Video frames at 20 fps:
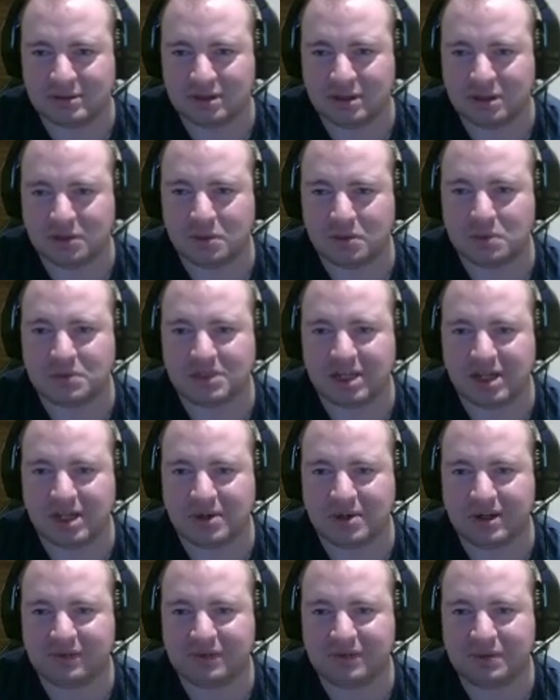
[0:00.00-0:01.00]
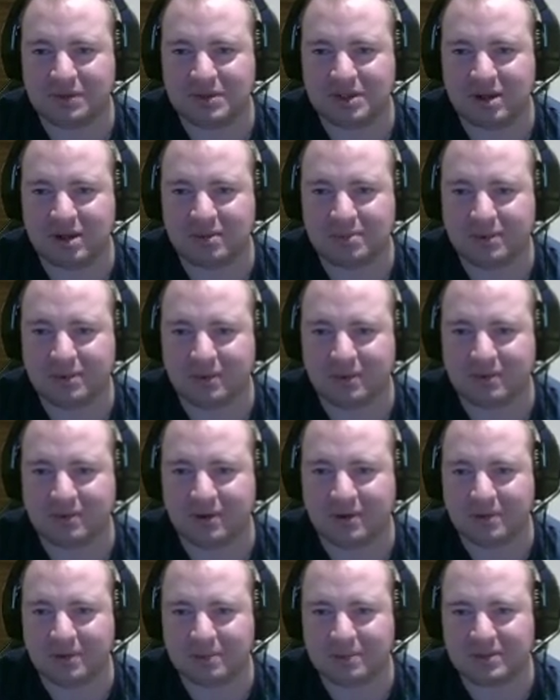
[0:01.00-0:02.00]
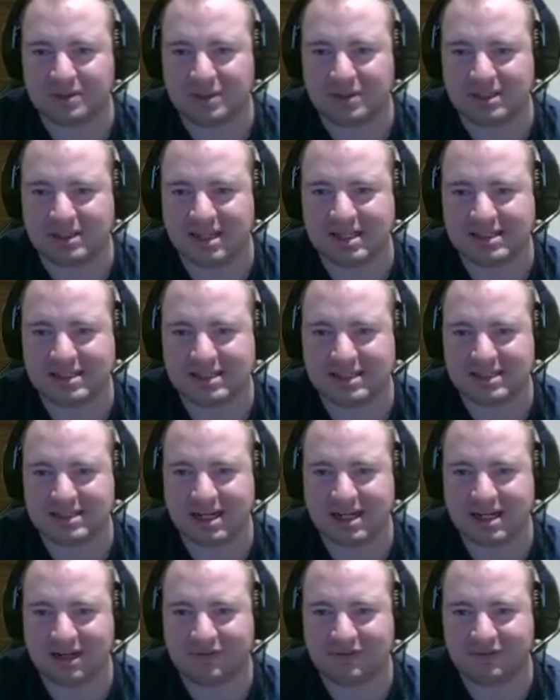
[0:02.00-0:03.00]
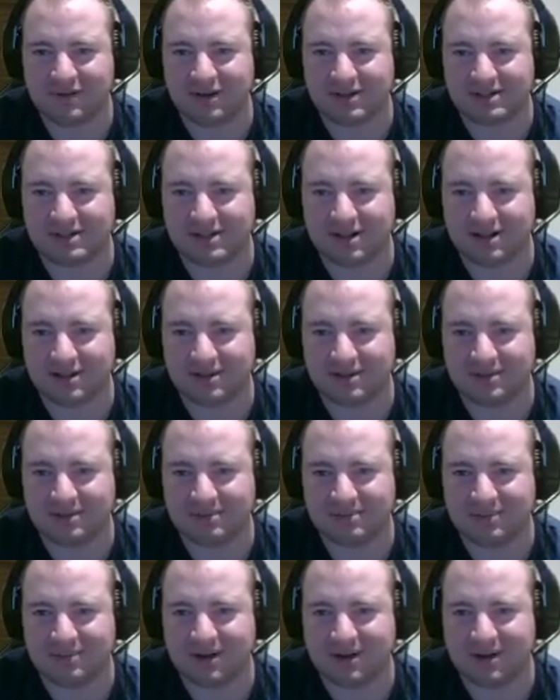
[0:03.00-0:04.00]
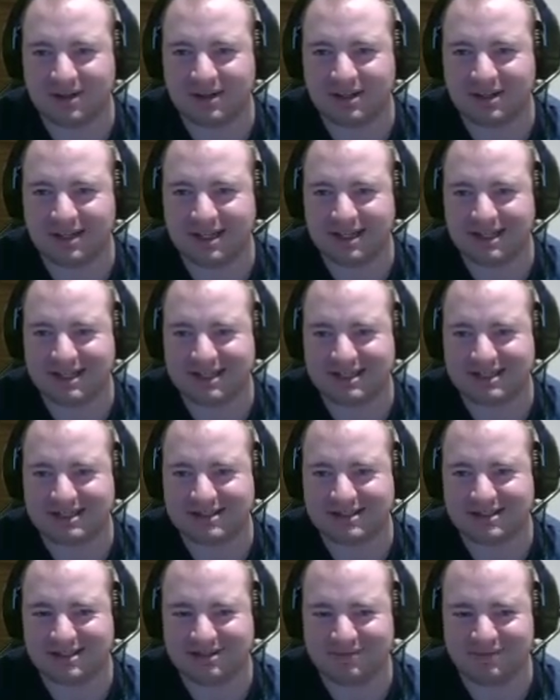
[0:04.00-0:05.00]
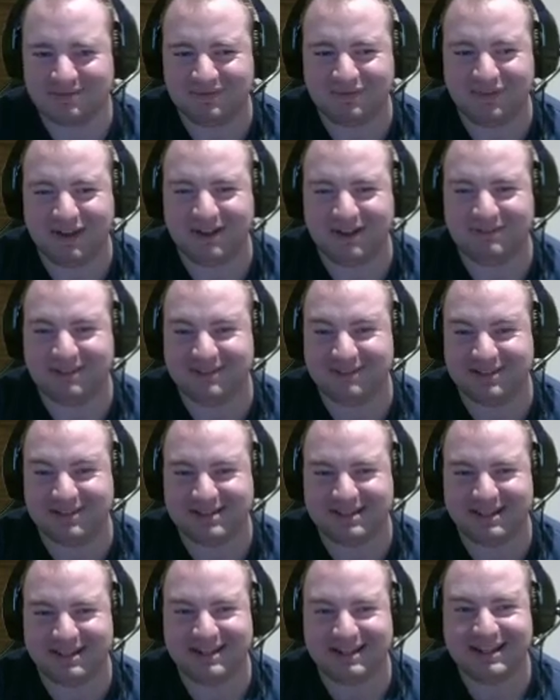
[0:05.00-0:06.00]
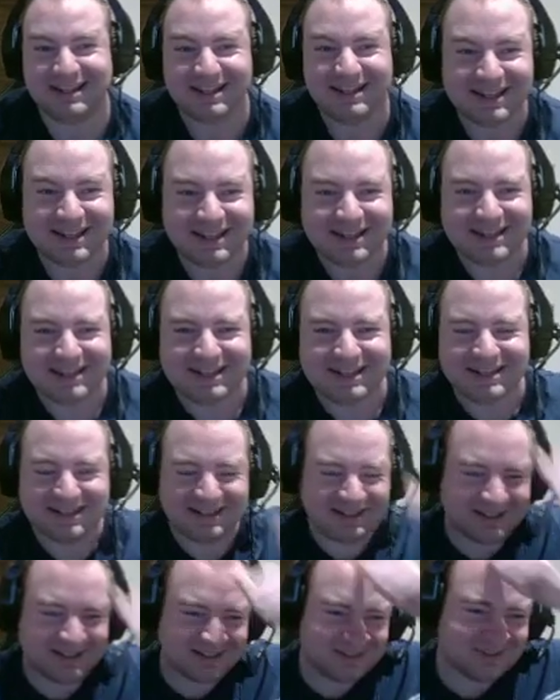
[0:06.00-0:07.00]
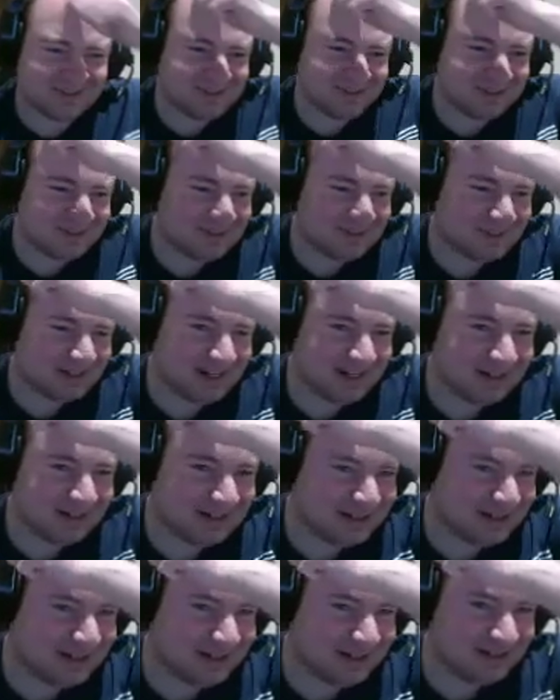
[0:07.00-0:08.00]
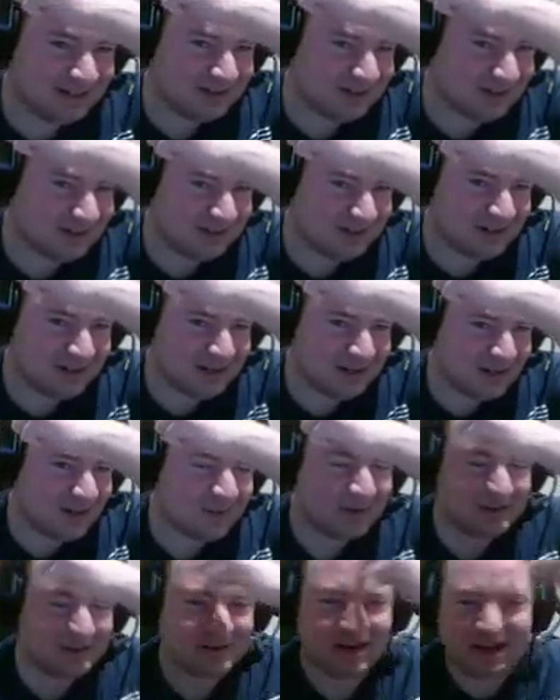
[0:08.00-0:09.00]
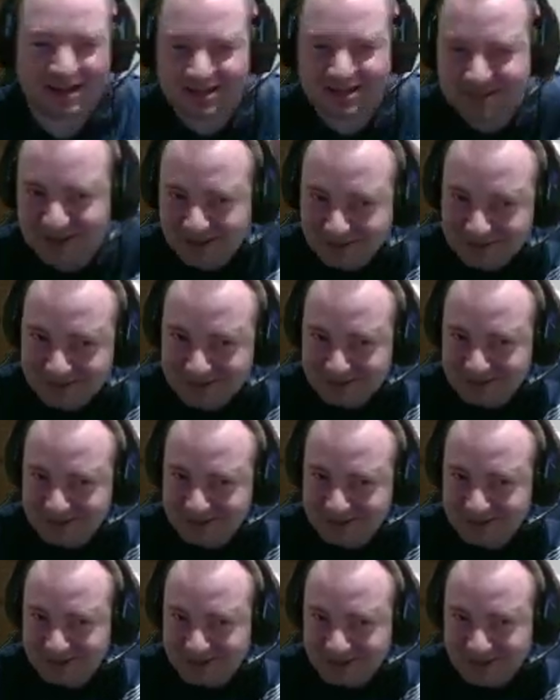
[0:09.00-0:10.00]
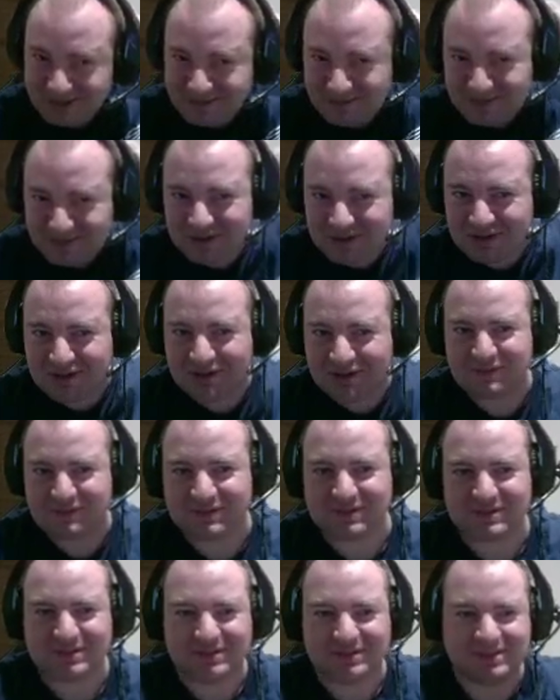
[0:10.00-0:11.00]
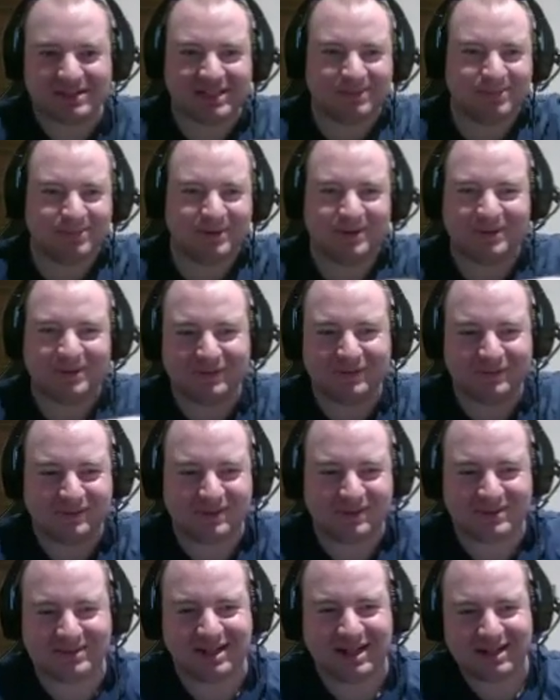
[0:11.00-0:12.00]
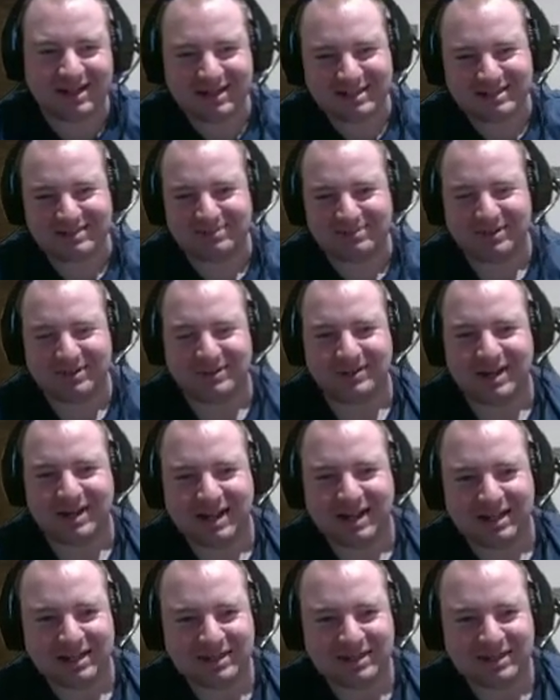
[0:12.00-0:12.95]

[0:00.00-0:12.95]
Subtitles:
Also, if you jump on the ropes, it's actually slightly faster, but it's very risky. You stand a much higher chance of just slipping off the sides when you land.